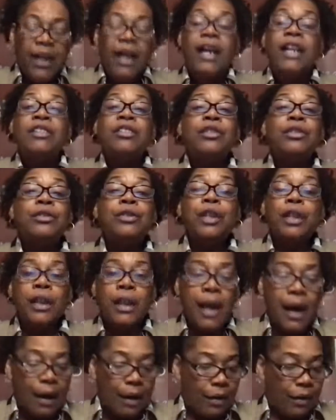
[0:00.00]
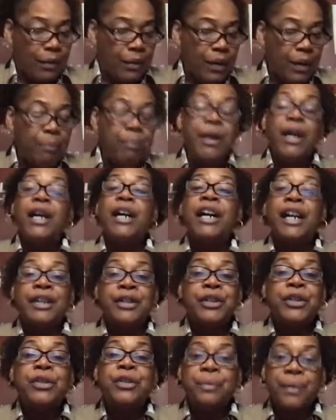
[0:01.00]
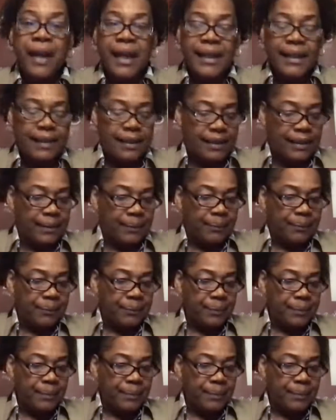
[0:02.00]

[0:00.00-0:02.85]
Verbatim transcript: under the law, but under grace